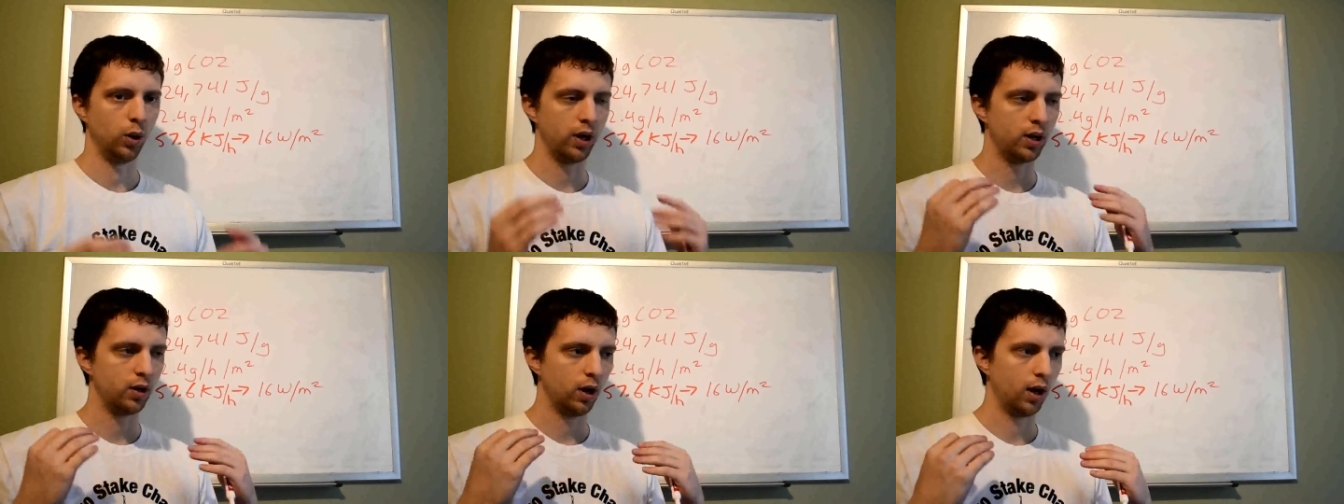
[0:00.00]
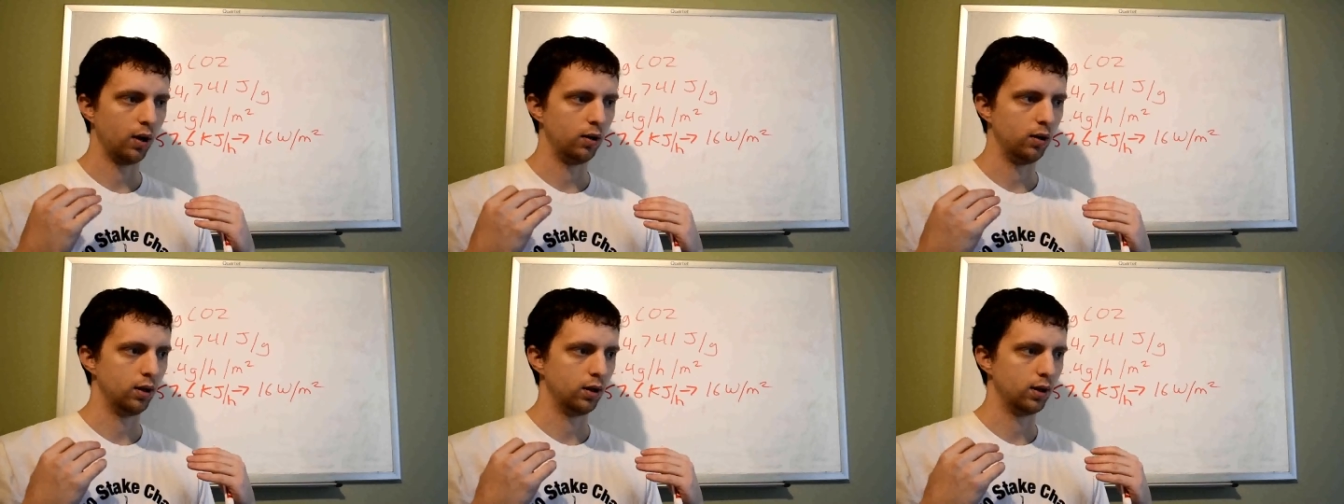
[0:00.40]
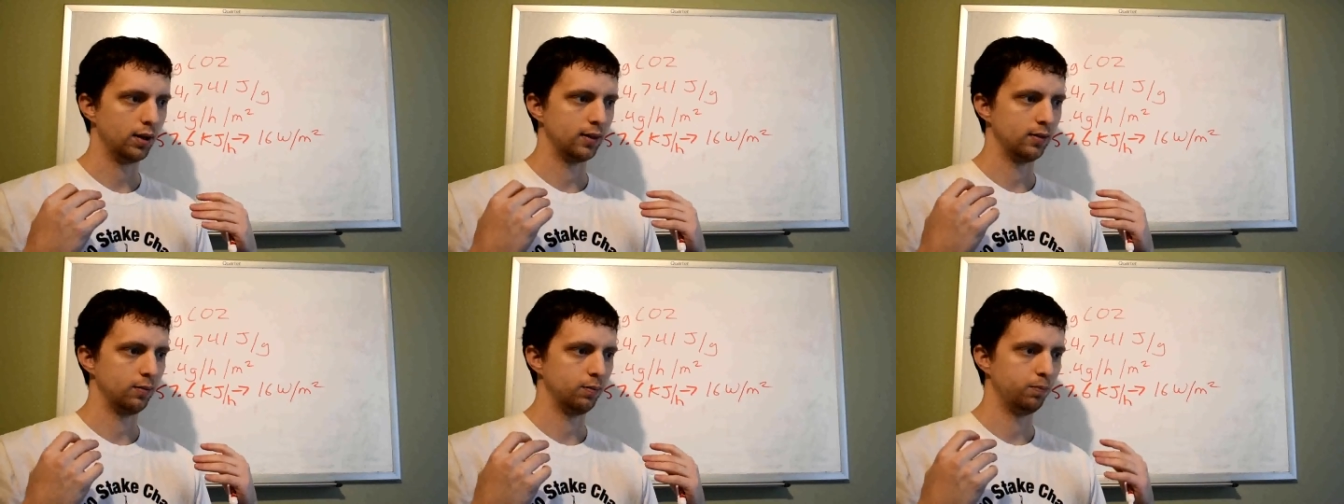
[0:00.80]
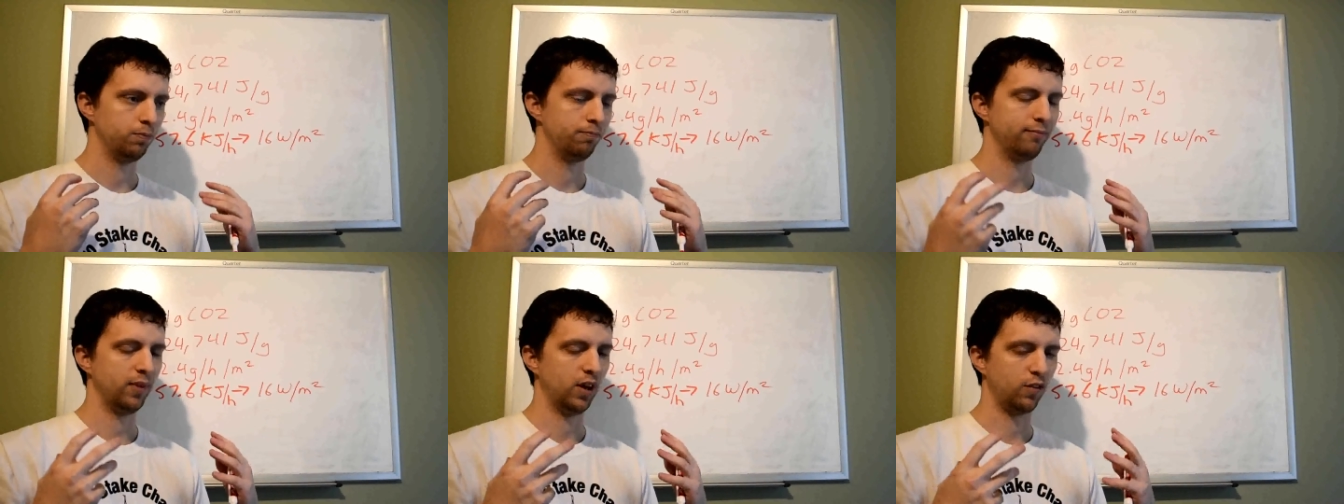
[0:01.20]
So
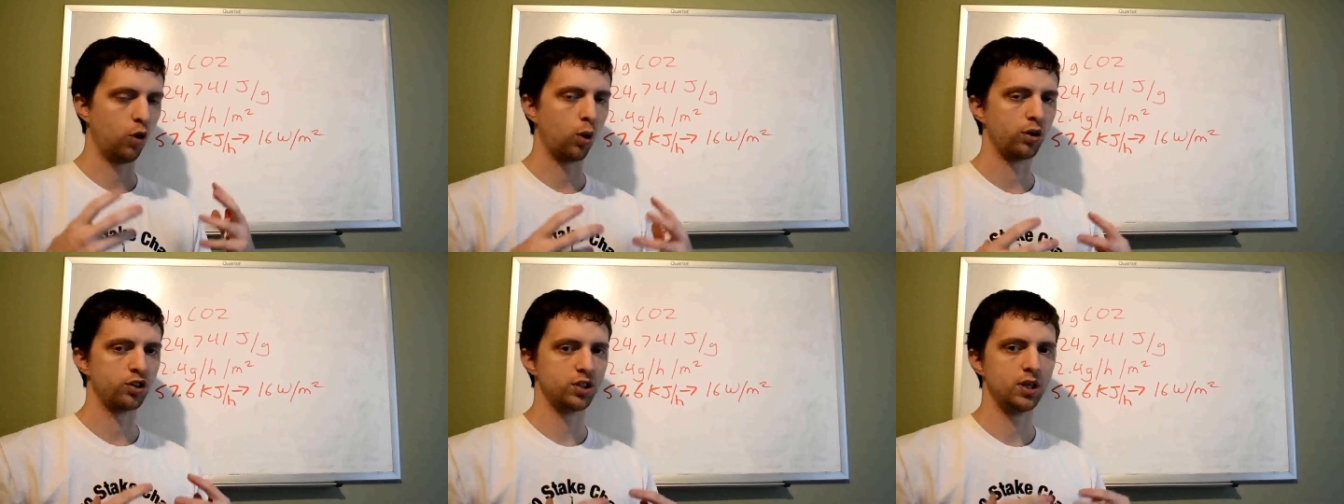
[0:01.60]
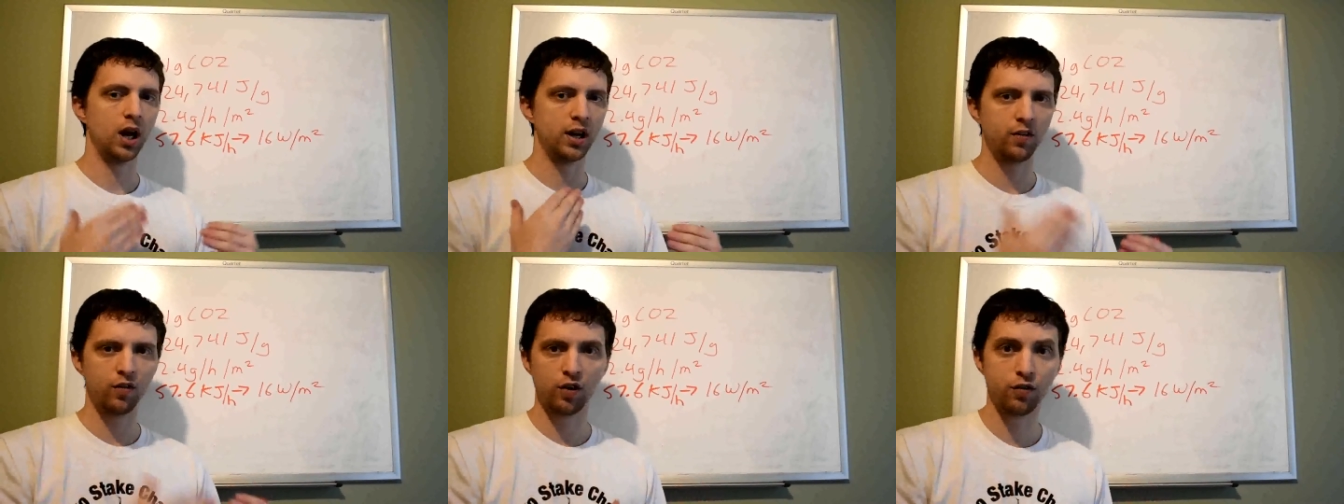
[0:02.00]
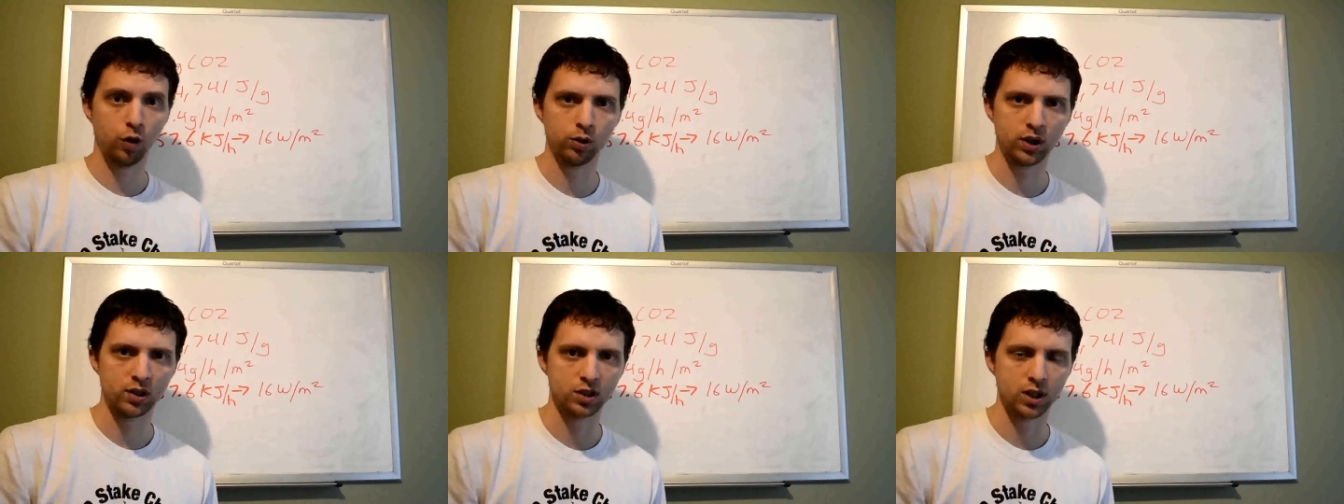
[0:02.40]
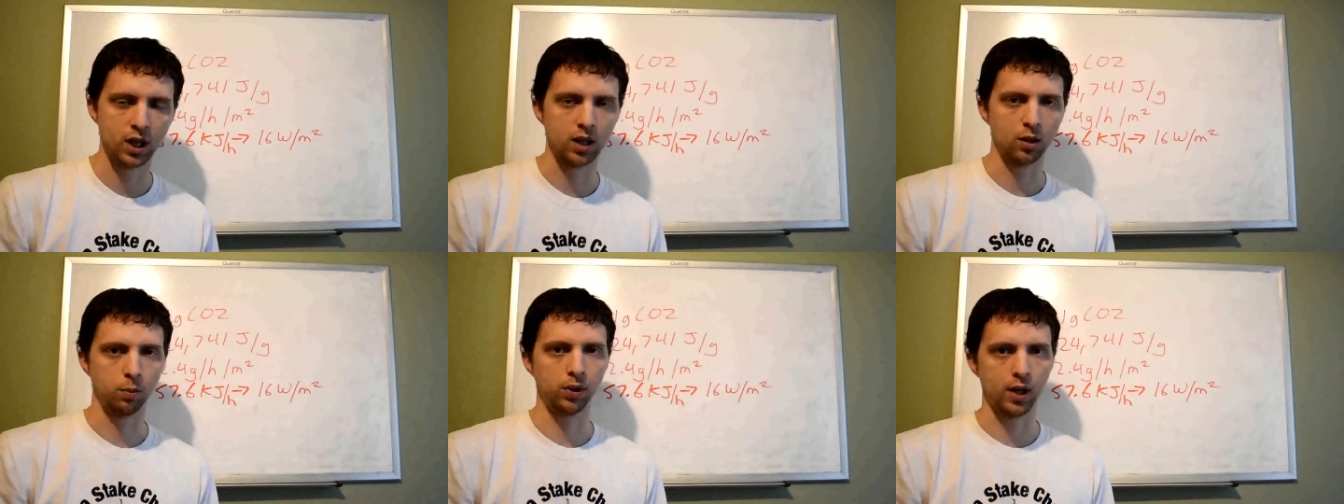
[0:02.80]
of course, not every photon is
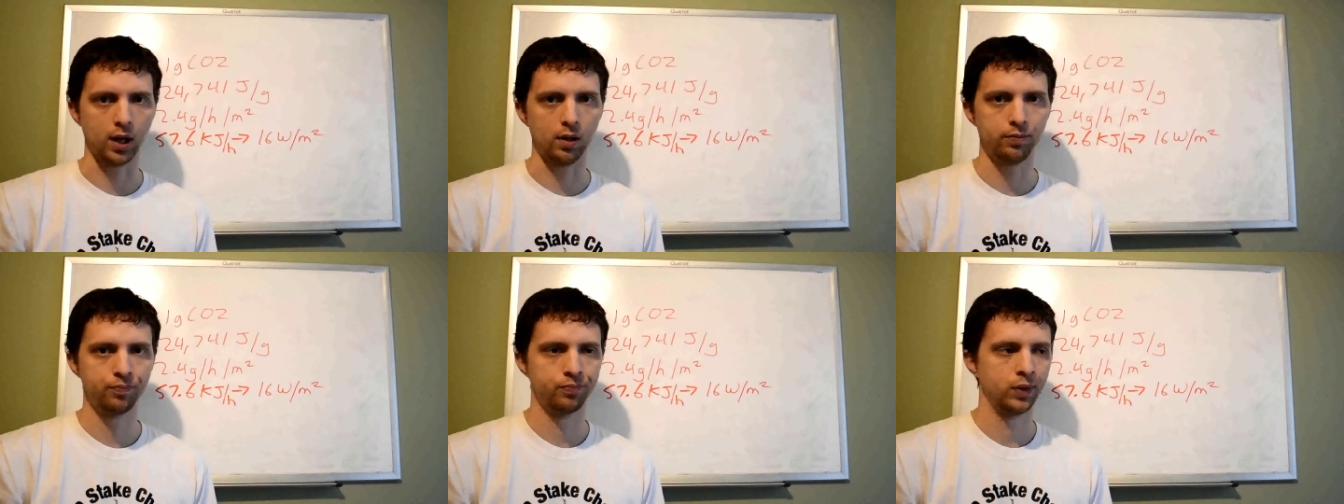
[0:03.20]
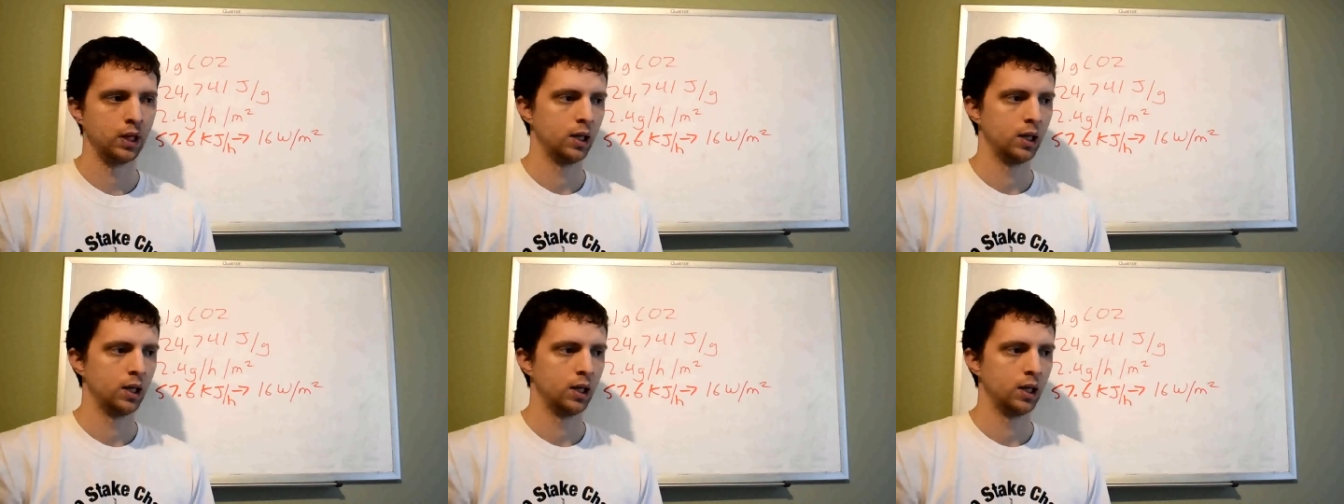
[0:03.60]
going to hit the plant.